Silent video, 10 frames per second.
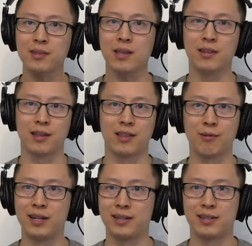the three
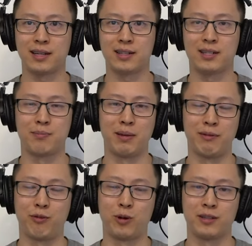to six, maybe
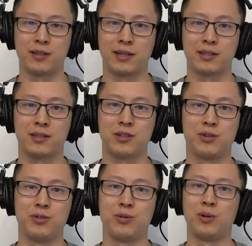four to six,
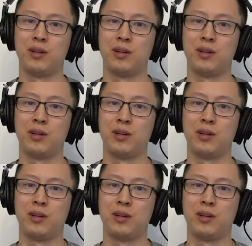to